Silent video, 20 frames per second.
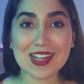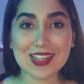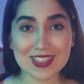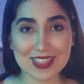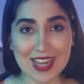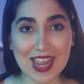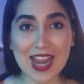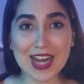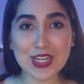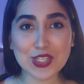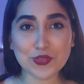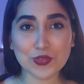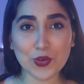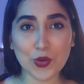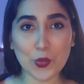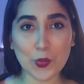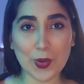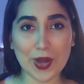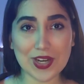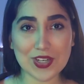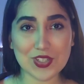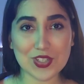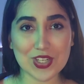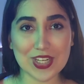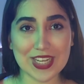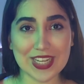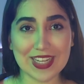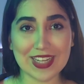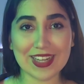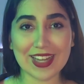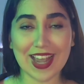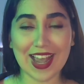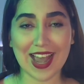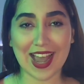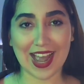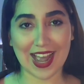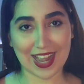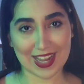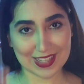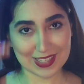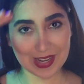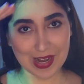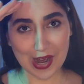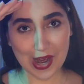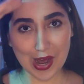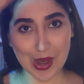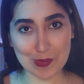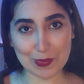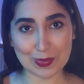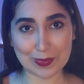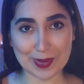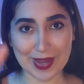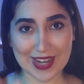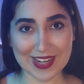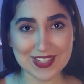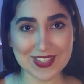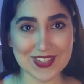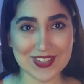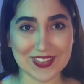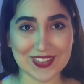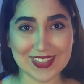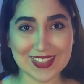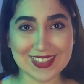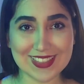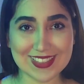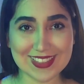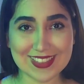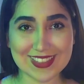Thanks for watching and I will be back soon.